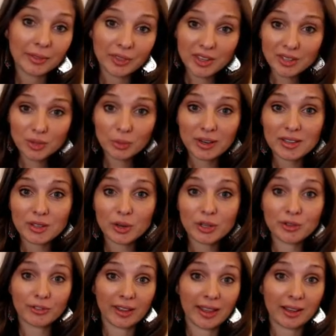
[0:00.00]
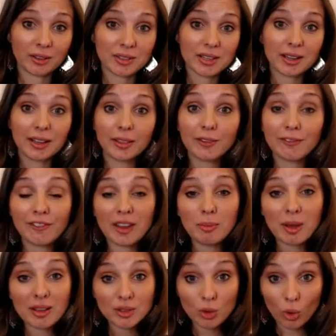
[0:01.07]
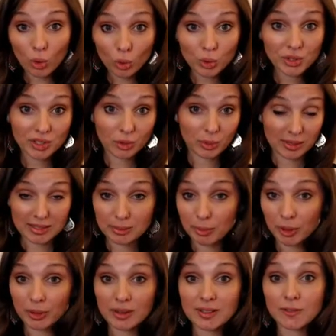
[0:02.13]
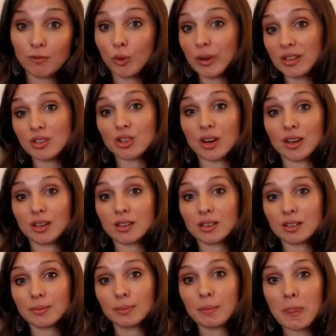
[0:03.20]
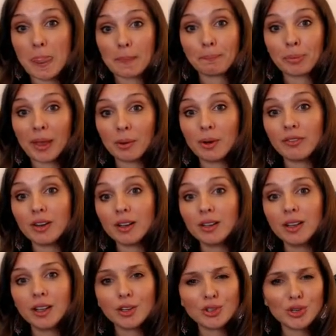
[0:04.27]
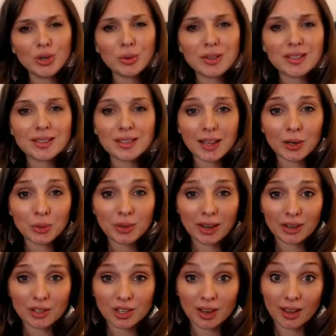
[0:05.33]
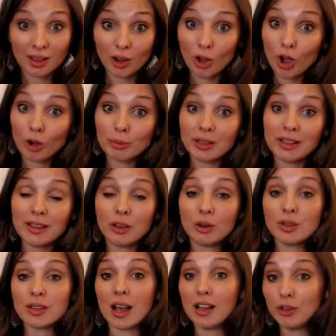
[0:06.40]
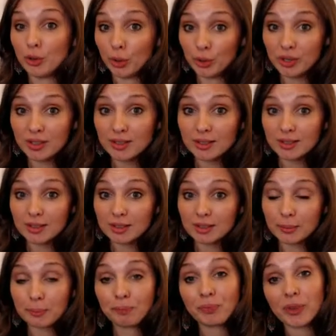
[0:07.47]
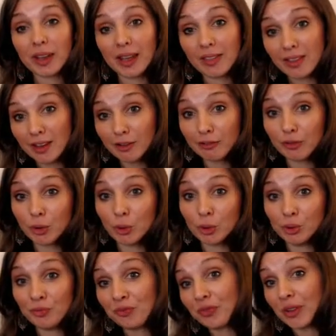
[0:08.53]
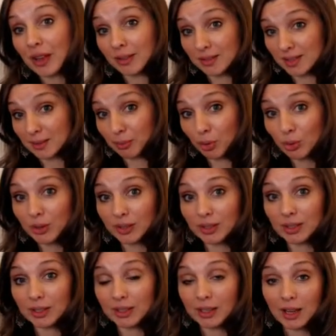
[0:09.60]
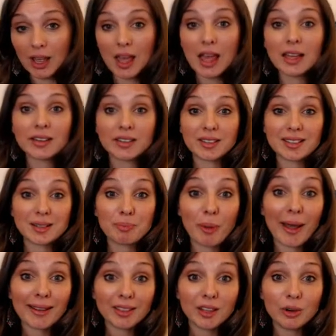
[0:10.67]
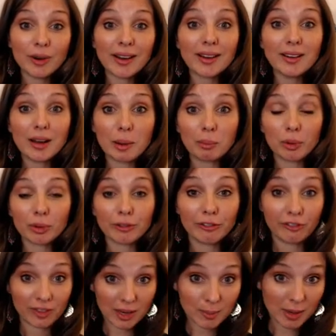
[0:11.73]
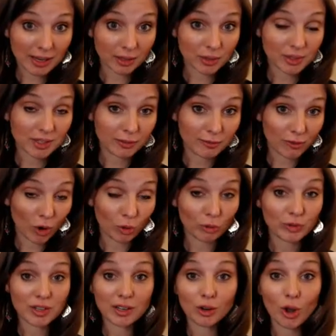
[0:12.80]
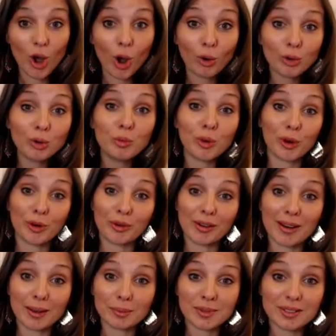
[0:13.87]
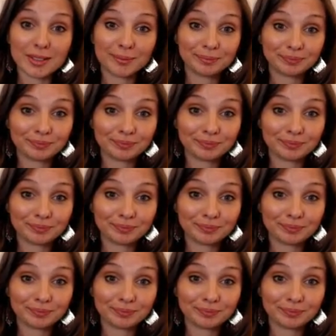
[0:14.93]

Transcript: This research found that females also experience voice change. However, due to its subtle nature, it commonly goes unnoticed and therefore unsupported despite the greater number of females involved in choral programs.